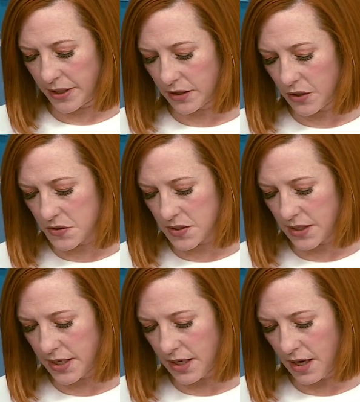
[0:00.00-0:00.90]

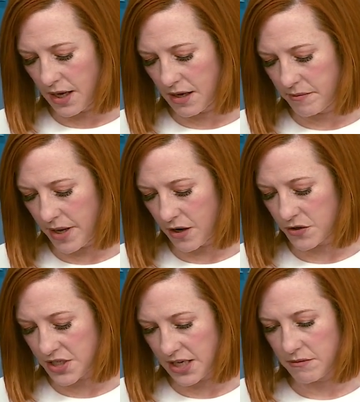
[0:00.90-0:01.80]
closely, and our
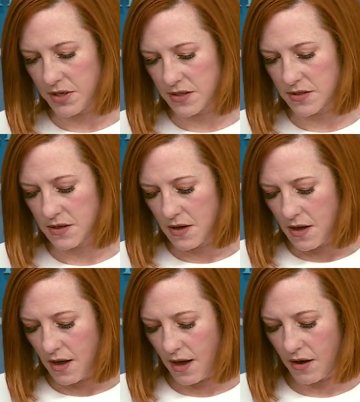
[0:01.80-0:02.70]
team is
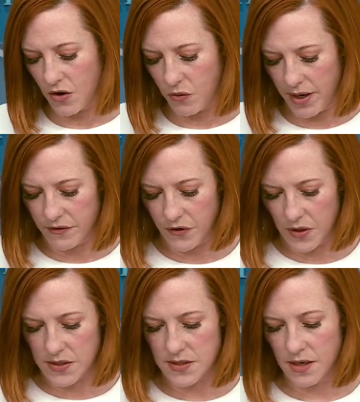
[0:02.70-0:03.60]
quite
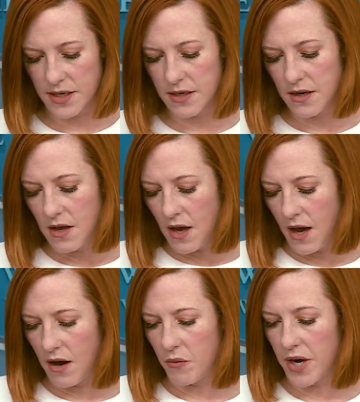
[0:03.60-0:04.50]
focused on it.
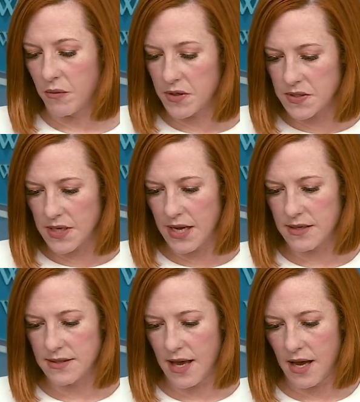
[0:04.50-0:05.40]
What I will say
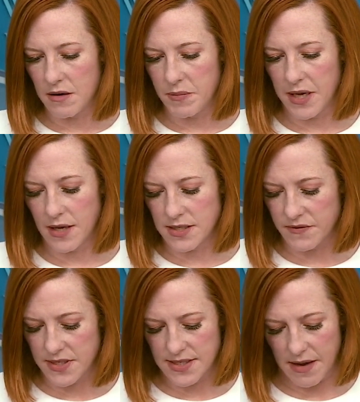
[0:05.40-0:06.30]
is that because of
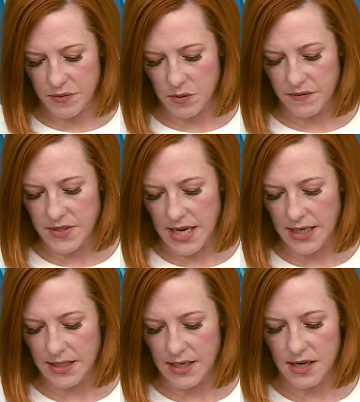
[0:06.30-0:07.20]
the steps we've taken and